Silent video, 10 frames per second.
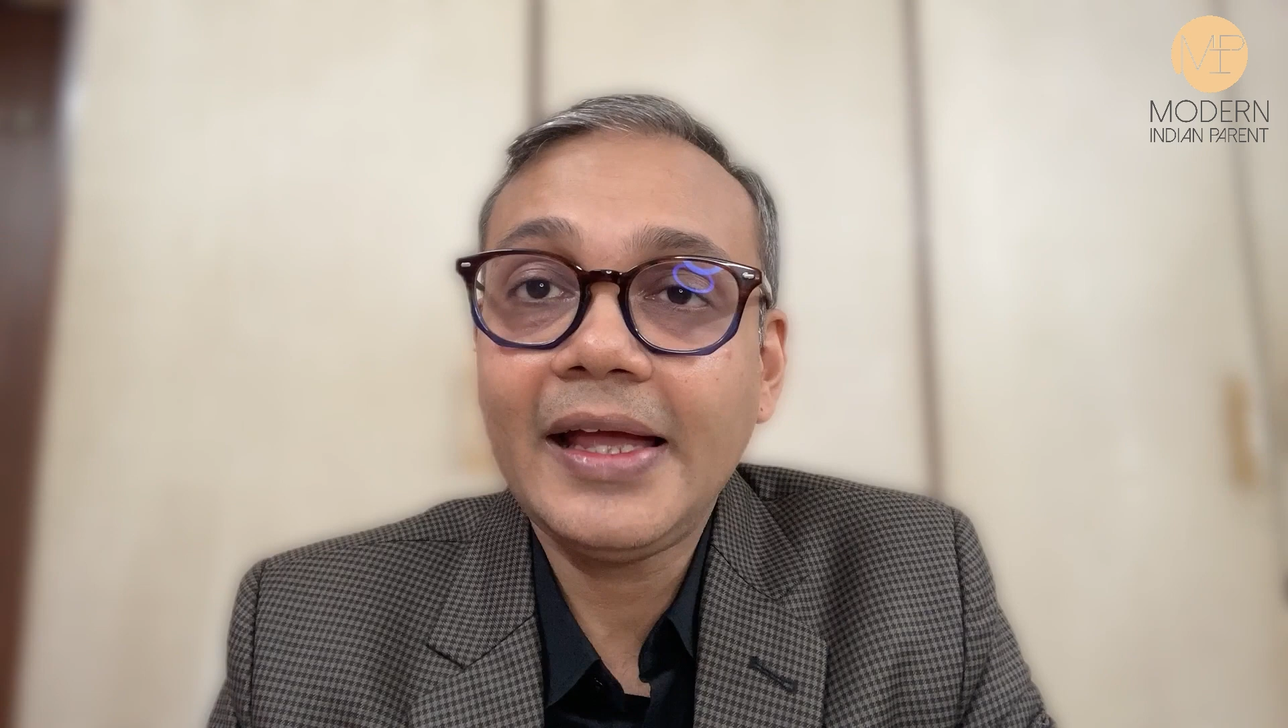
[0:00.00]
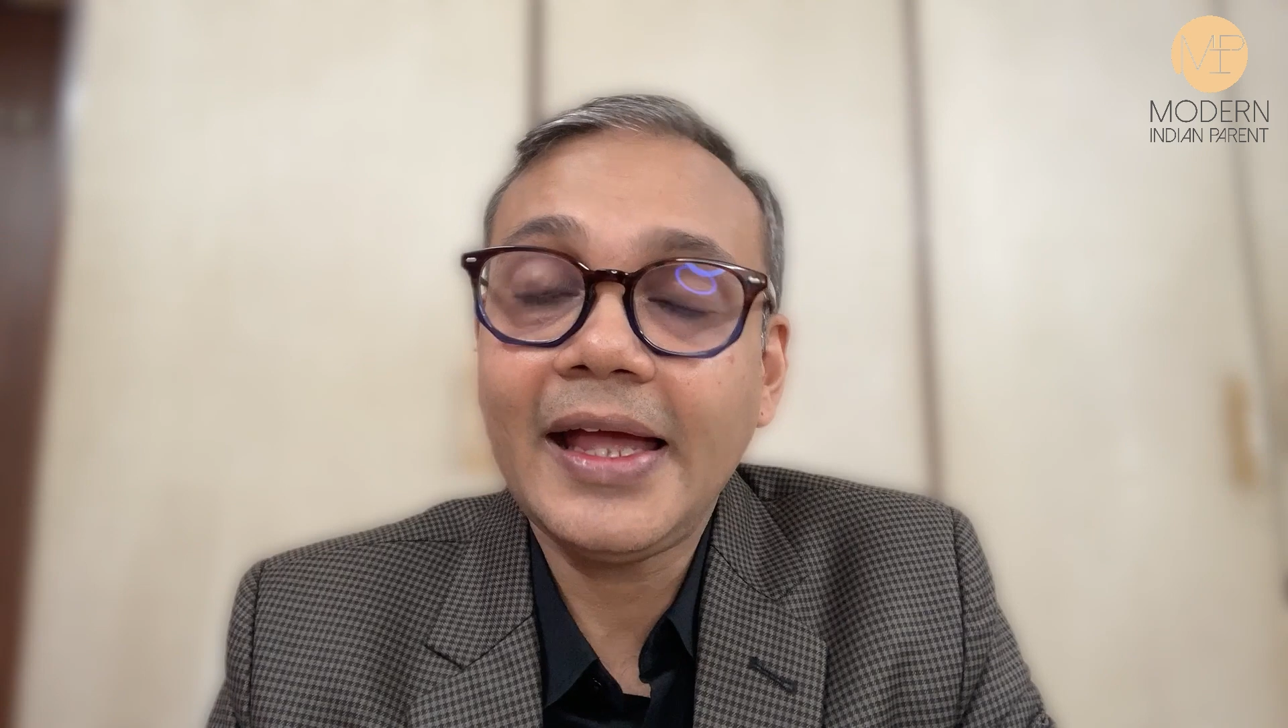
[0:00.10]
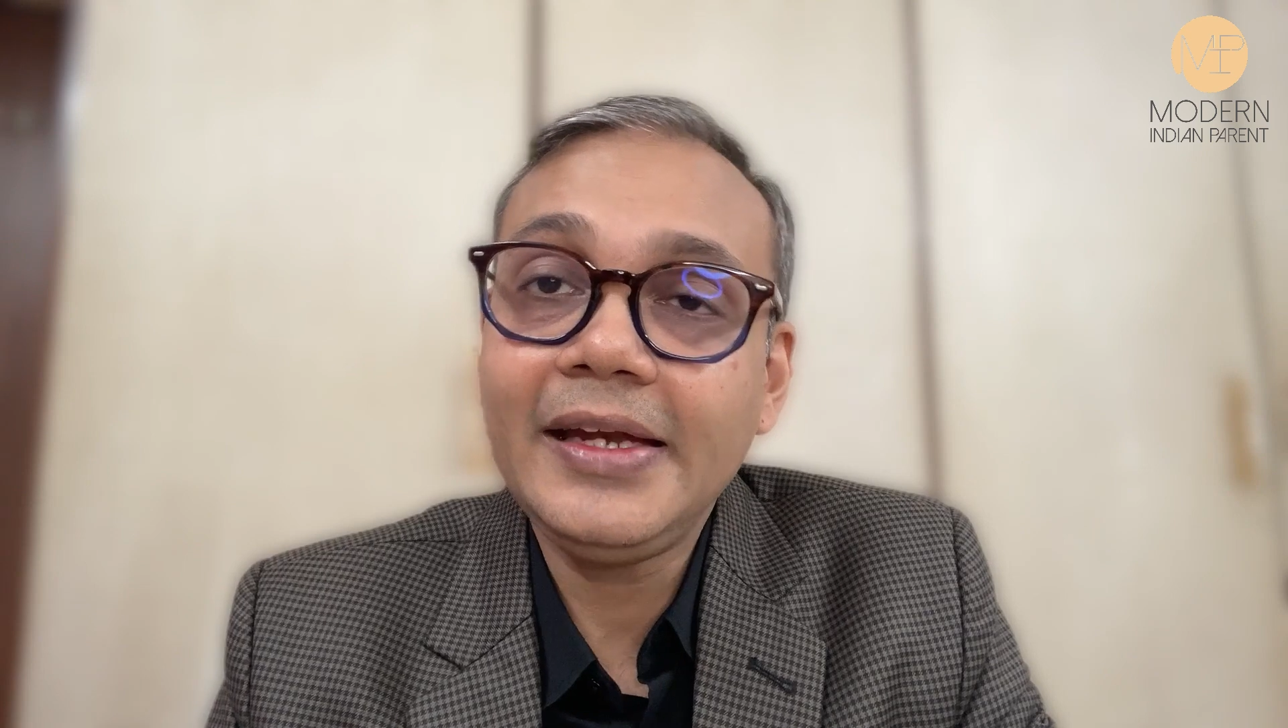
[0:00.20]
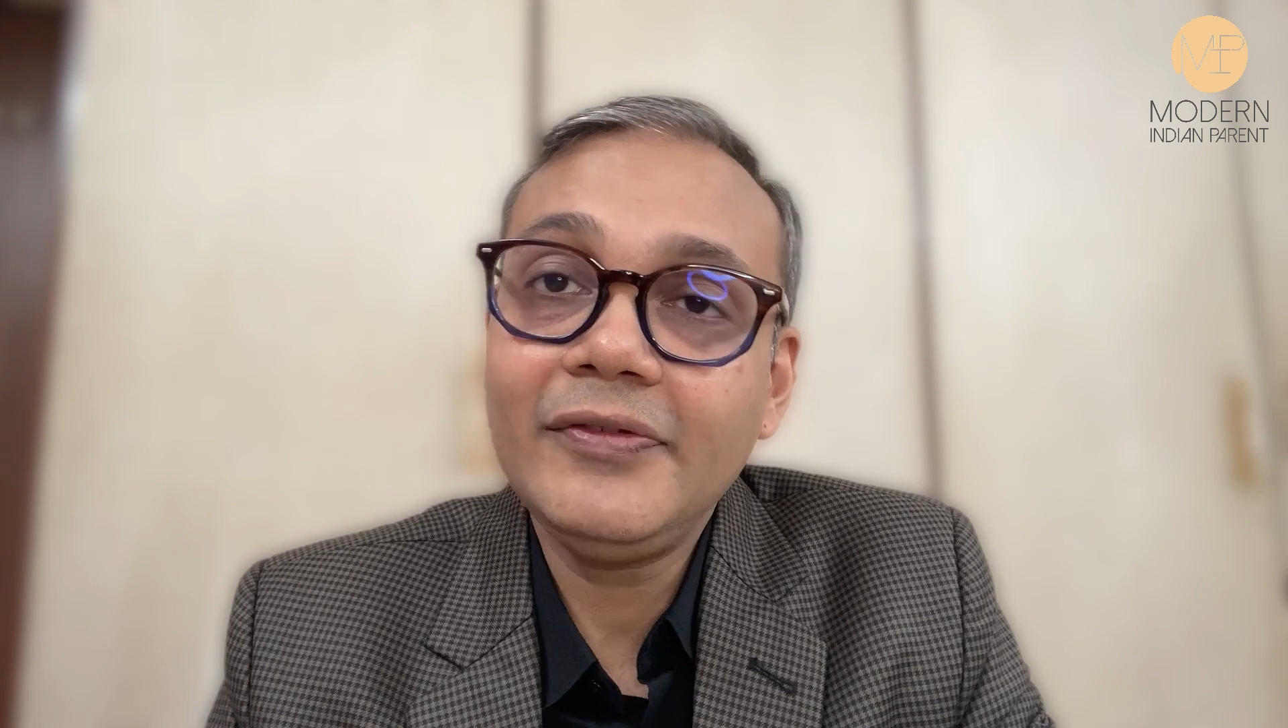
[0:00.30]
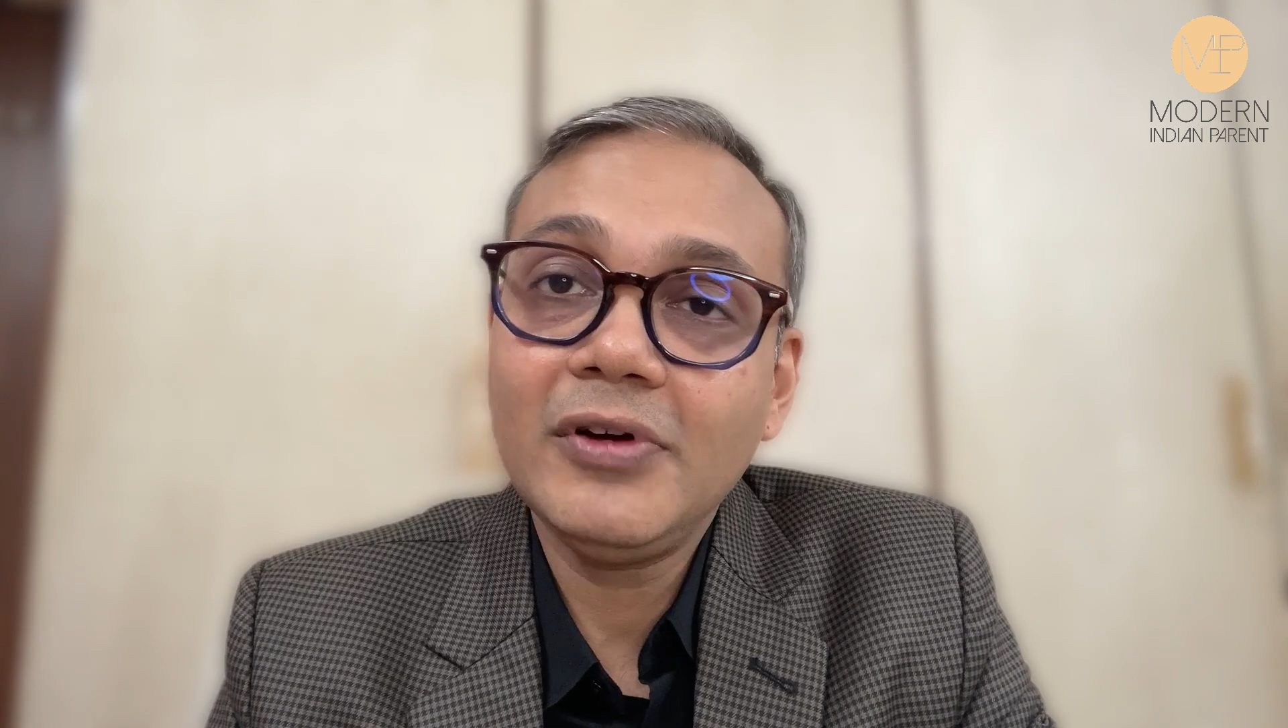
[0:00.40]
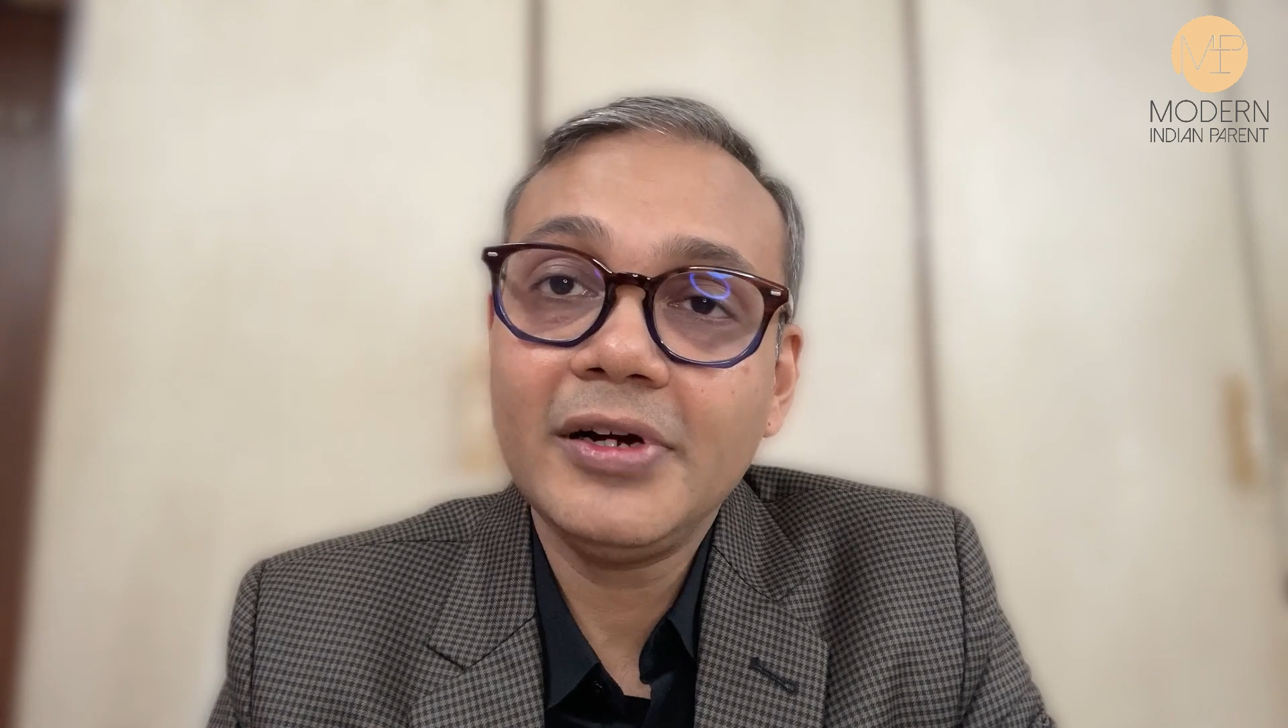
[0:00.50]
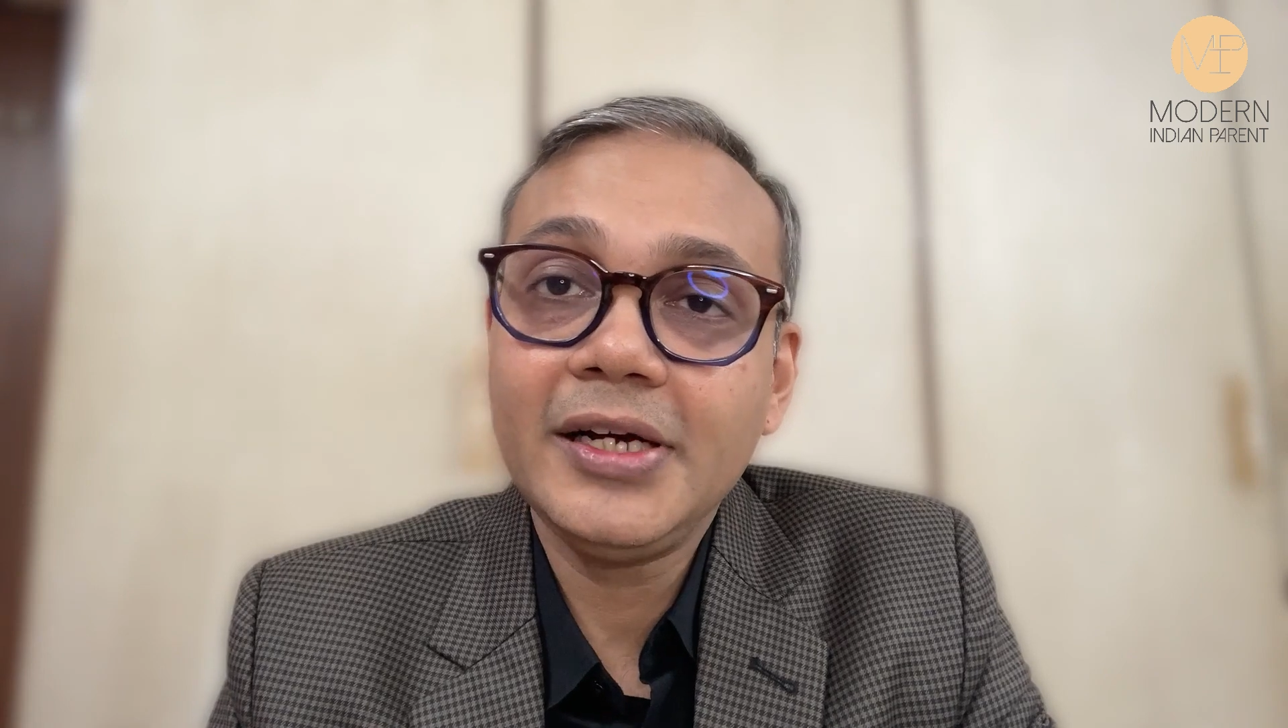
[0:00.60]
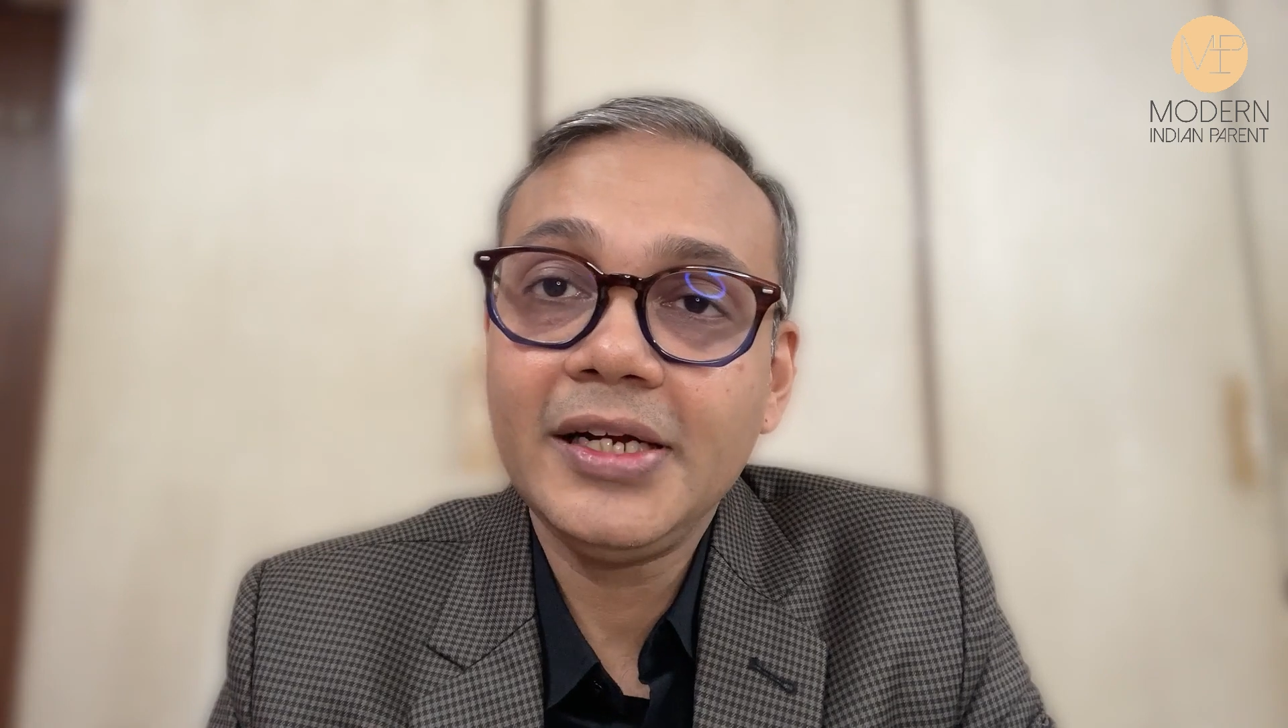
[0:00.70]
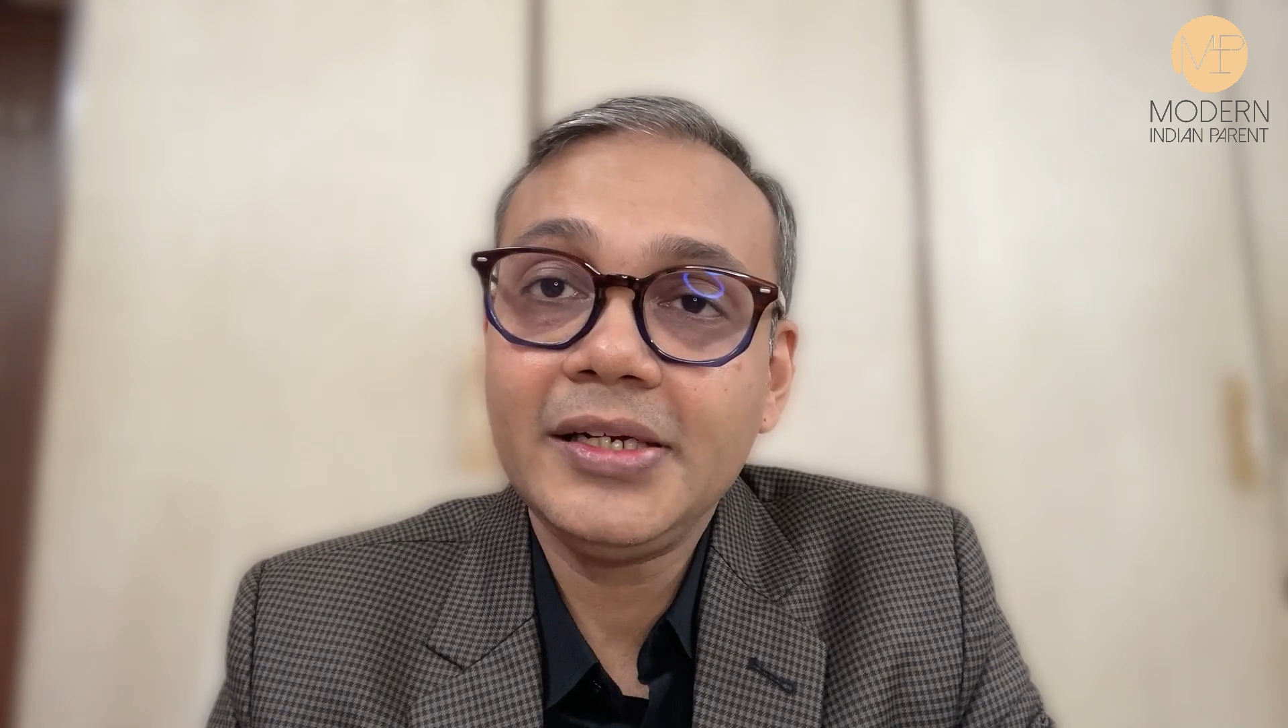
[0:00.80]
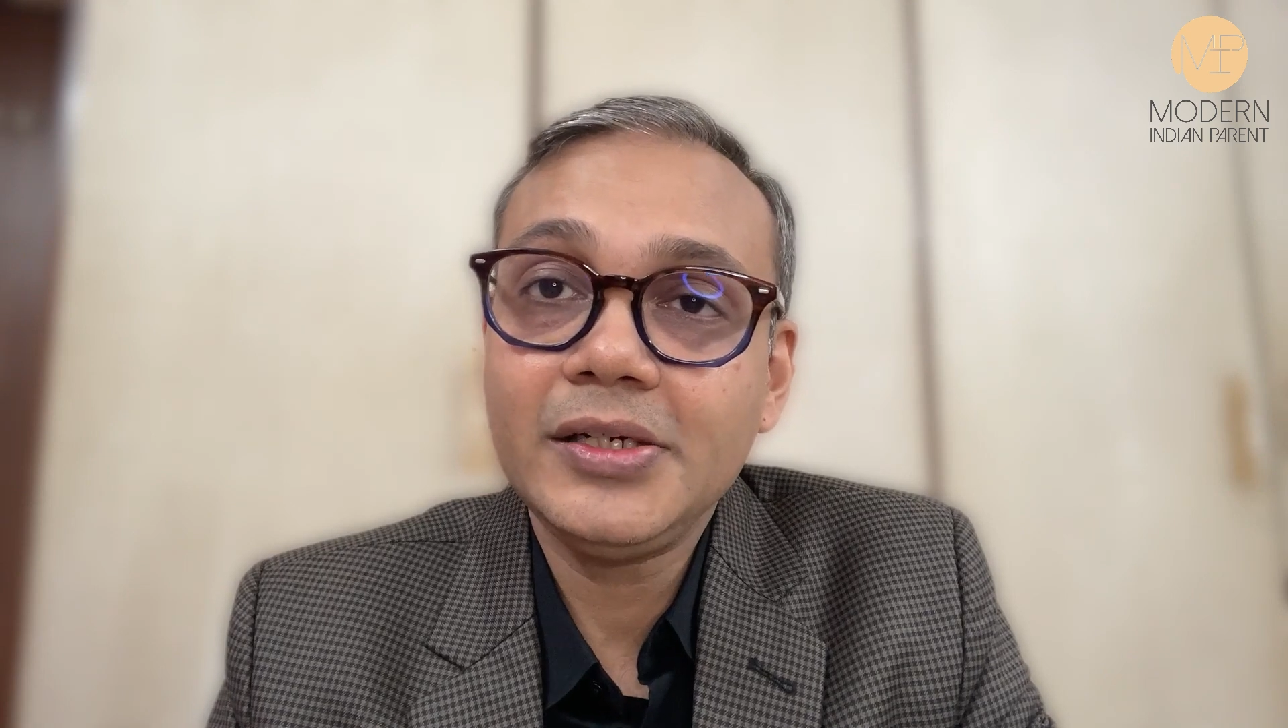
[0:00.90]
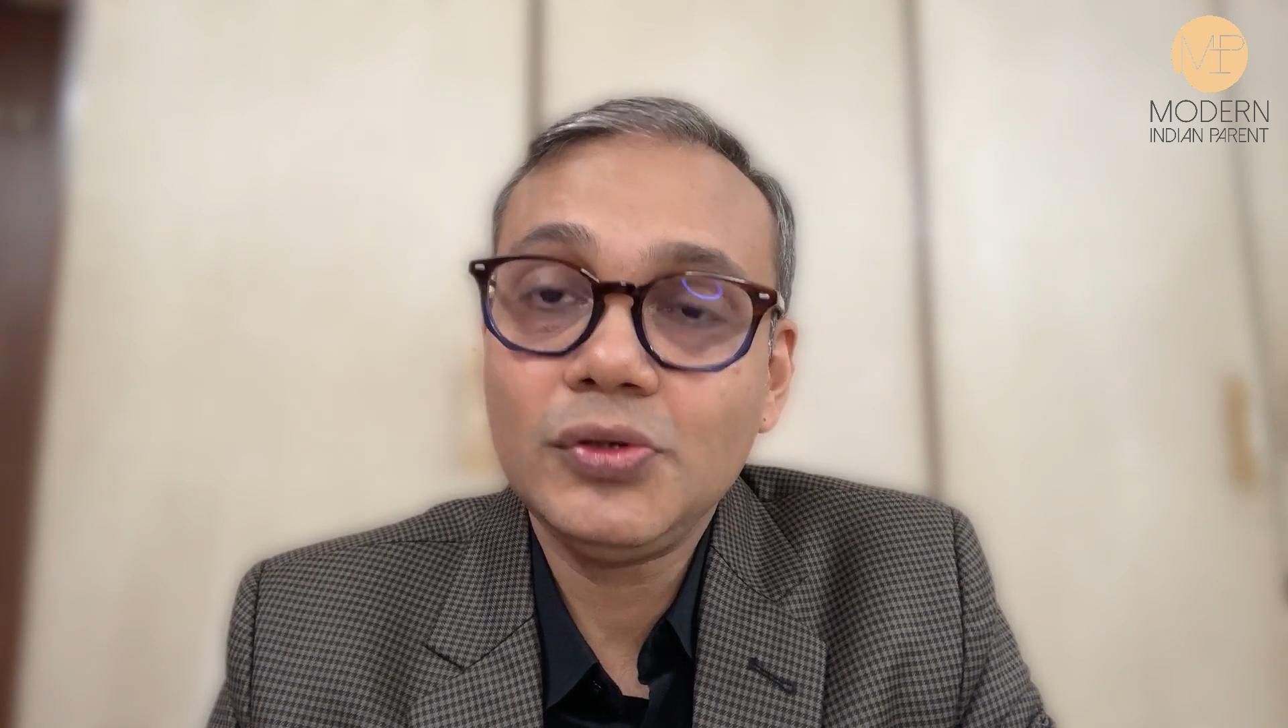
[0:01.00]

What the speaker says: any fluoridated